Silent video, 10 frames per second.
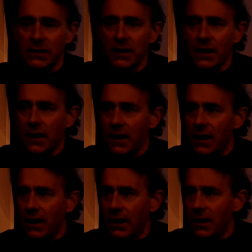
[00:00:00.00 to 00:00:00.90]

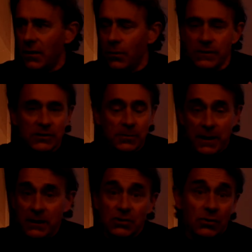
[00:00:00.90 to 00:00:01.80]
when the
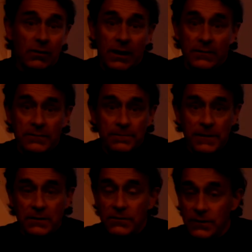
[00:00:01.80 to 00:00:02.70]
Spanish arrived
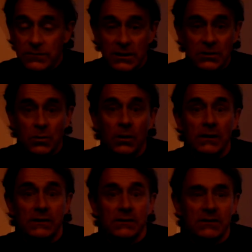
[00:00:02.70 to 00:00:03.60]
in the 1520s.